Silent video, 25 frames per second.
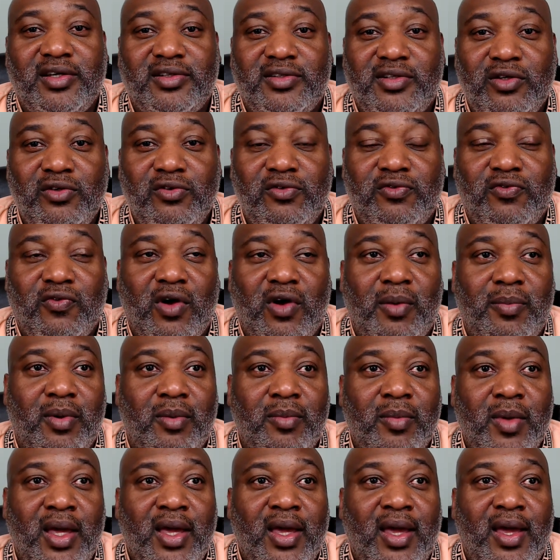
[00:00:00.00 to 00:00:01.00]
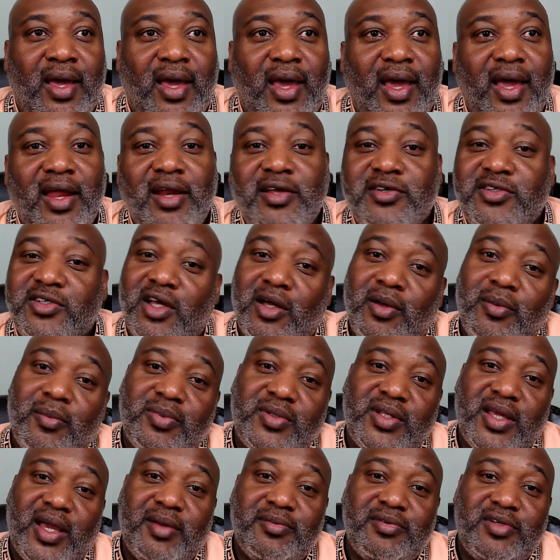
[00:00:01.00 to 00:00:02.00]
loose from them. And
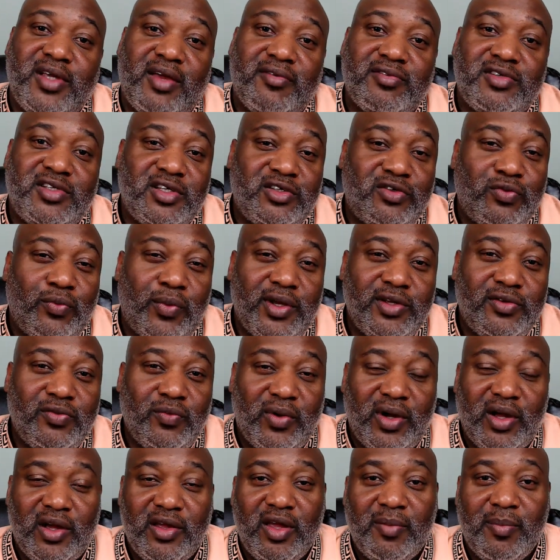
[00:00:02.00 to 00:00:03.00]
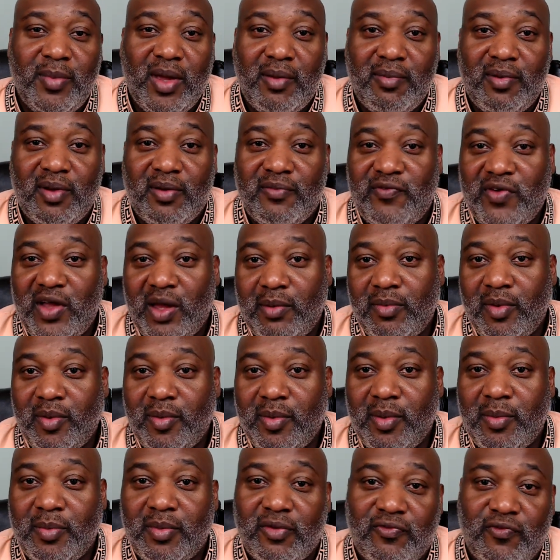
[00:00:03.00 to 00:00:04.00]
sometimes you have a situation where you may have a family
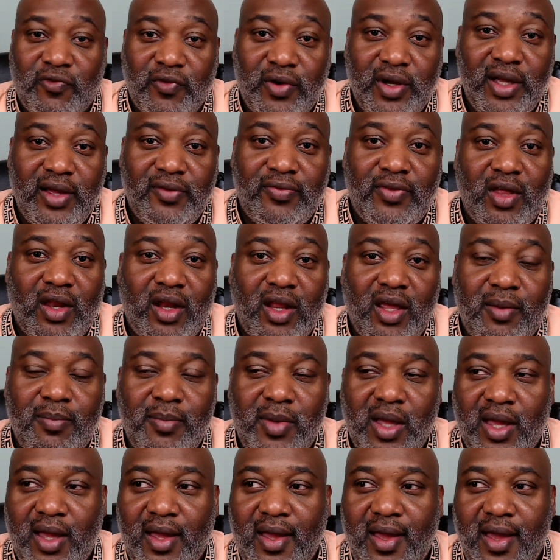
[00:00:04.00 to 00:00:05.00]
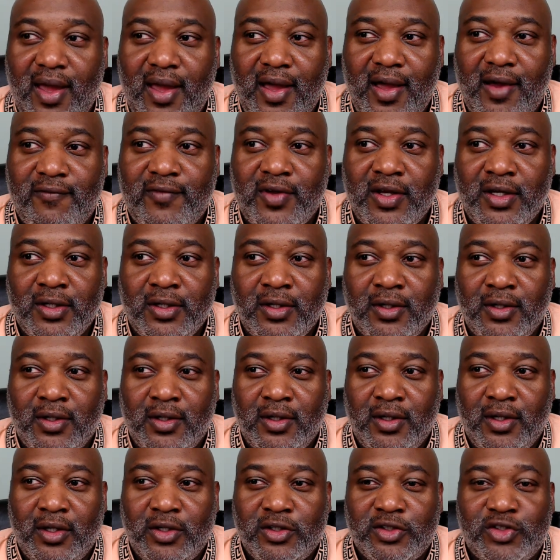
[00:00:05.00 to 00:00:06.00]
member, a friend that they may have
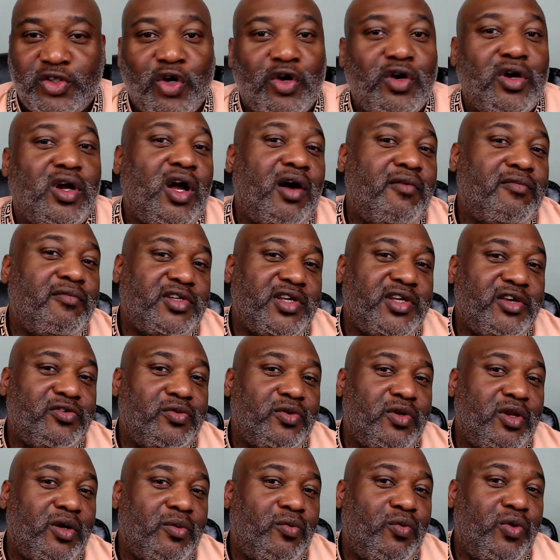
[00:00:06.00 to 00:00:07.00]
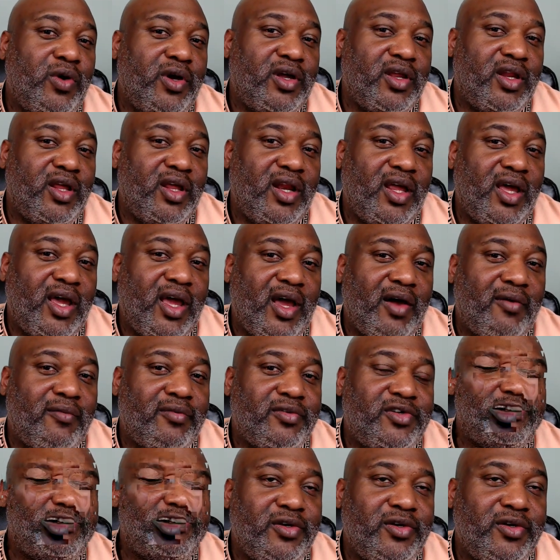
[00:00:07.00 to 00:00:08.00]
certain conversations with them quicker than they have
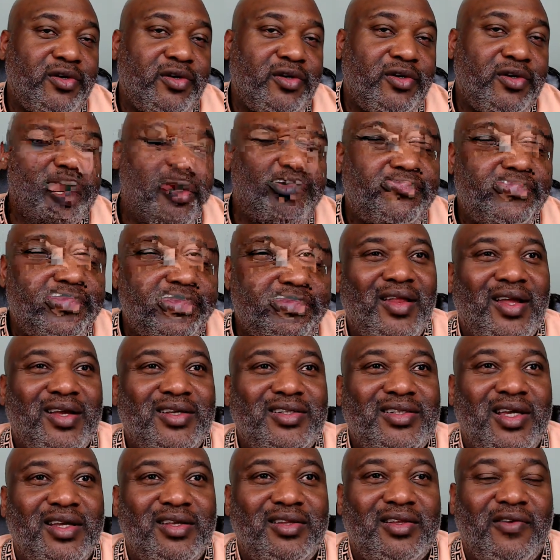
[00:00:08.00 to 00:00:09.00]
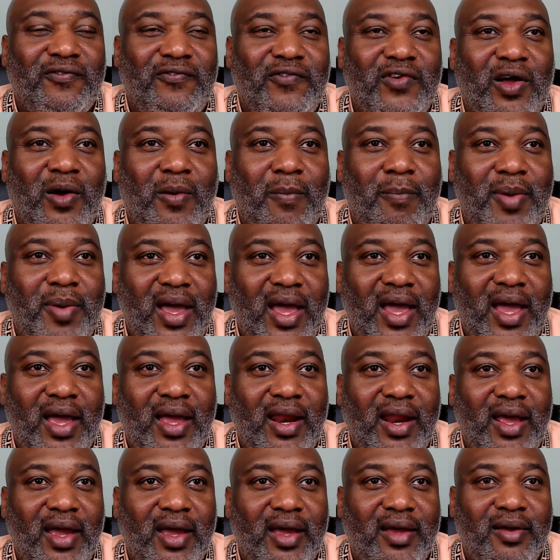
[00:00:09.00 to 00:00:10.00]
with you. I don't That's something to feel bad
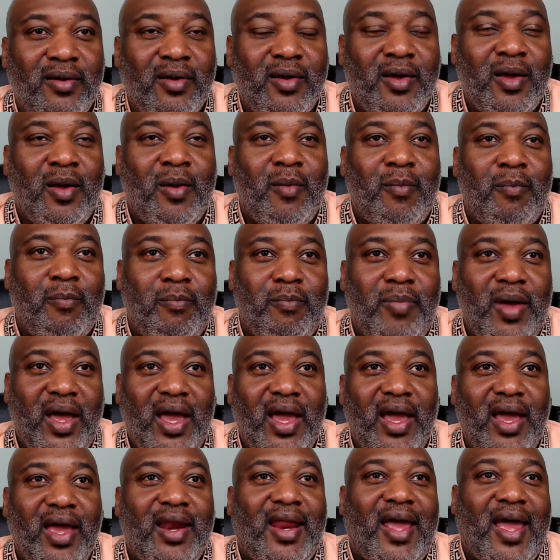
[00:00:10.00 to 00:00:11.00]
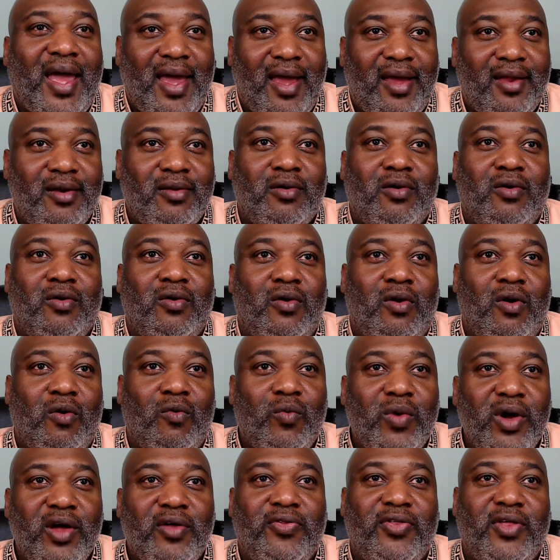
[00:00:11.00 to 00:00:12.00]
at, bad at or
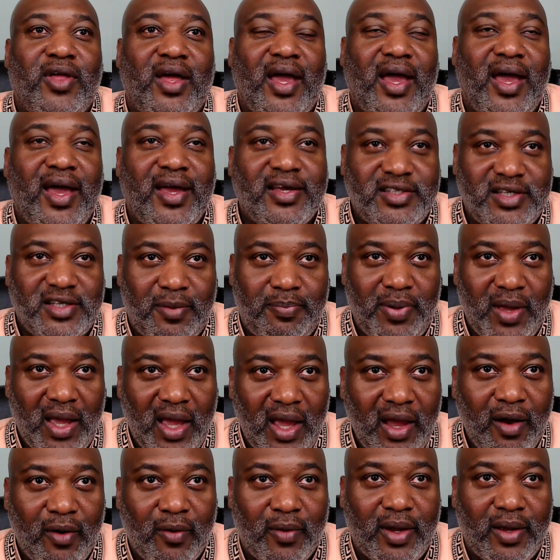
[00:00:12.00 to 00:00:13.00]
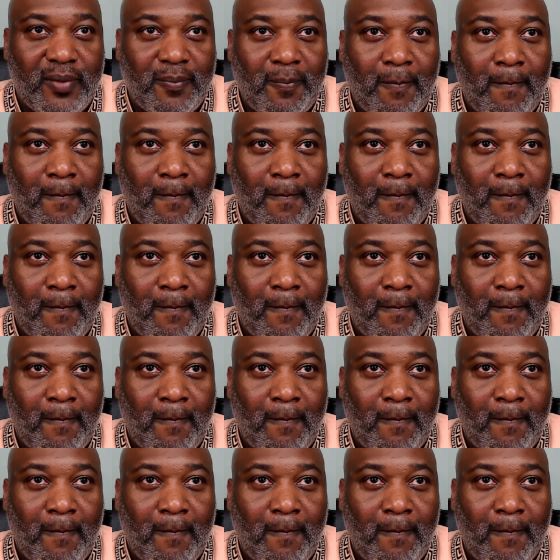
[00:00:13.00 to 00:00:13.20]
with as a parent.